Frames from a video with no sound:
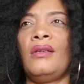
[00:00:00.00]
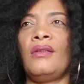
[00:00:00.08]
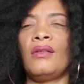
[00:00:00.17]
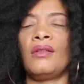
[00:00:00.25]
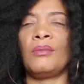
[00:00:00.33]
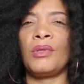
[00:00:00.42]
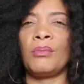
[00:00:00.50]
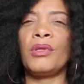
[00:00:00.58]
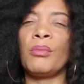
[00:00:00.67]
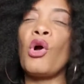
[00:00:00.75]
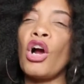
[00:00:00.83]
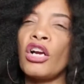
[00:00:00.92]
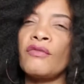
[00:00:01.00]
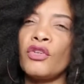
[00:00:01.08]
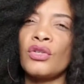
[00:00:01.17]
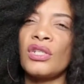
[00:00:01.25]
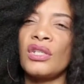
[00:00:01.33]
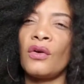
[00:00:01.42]
the
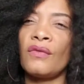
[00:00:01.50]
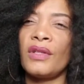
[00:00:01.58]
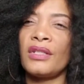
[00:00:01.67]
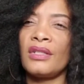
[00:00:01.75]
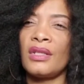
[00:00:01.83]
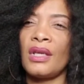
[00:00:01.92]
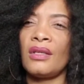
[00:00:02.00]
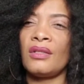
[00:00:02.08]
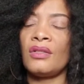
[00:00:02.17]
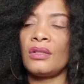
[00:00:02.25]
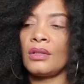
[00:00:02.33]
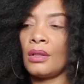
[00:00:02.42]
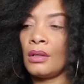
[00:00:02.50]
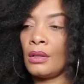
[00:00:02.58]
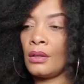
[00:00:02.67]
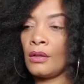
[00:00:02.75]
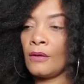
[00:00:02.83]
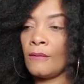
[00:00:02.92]
part of yourself that
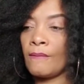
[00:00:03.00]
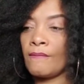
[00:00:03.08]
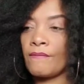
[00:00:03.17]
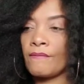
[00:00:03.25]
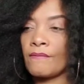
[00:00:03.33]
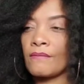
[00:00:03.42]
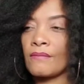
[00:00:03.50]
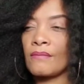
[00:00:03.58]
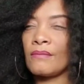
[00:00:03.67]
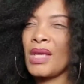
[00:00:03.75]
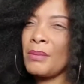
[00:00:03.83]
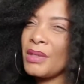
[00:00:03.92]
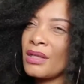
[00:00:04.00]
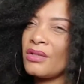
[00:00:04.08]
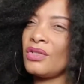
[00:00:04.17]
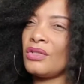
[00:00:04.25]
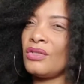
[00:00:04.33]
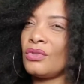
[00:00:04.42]
says,
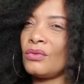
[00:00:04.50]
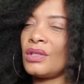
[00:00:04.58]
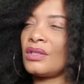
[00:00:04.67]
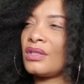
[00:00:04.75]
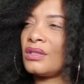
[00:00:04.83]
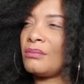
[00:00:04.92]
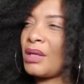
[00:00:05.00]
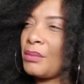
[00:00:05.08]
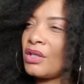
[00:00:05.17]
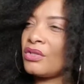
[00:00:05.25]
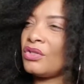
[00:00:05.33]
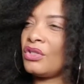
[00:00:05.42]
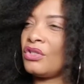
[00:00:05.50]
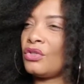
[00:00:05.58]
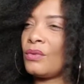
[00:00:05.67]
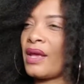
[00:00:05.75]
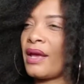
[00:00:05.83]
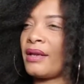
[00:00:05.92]
maybe I shouldn't do this, maybe
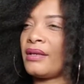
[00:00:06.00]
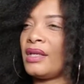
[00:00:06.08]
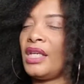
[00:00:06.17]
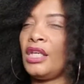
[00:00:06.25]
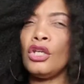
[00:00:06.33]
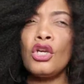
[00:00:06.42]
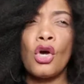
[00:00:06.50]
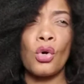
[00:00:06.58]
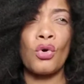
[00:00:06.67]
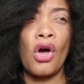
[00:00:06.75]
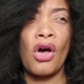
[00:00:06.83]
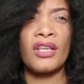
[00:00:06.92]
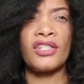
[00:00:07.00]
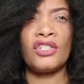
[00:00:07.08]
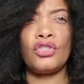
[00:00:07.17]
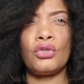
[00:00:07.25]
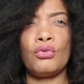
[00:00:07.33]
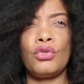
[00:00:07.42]
I shouldn't do that. Ego
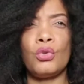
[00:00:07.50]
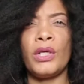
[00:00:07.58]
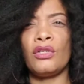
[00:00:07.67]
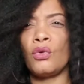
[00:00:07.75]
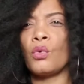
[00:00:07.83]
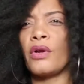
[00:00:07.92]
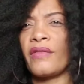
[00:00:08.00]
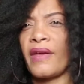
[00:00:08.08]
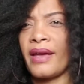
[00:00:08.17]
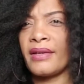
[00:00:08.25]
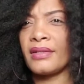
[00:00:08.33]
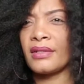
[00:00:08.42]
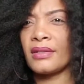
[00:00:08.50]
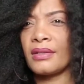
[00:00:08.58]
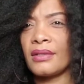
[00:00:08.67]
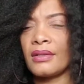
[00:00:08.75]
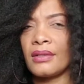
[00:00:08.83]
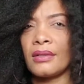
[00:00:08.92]
causes you to ignore
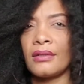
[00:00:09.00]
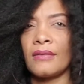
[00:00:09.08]
that.